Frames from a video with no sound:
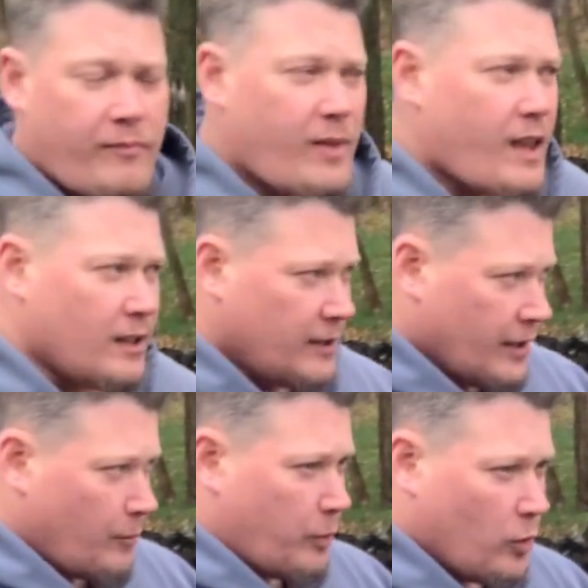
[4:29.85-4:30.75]
A little
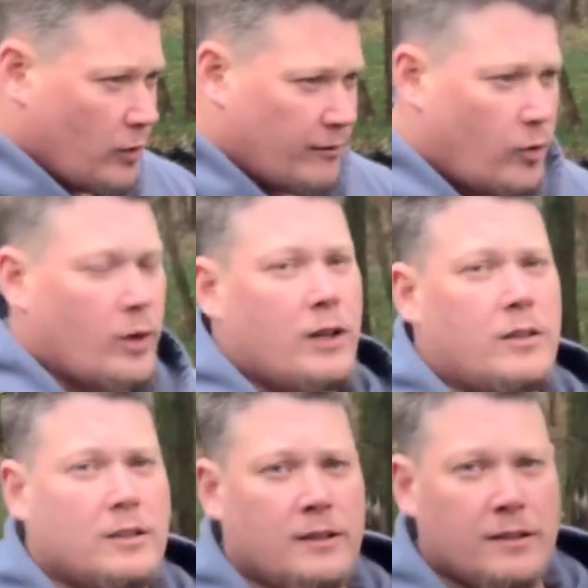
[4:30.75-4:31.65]
pool of oil,
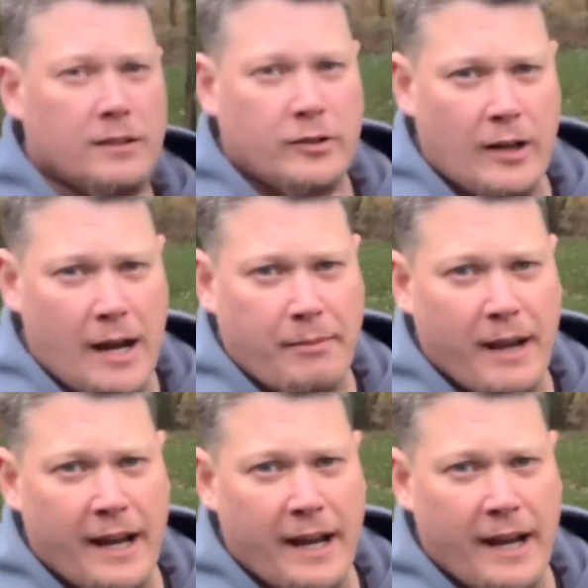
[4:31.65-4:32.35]
crab cake,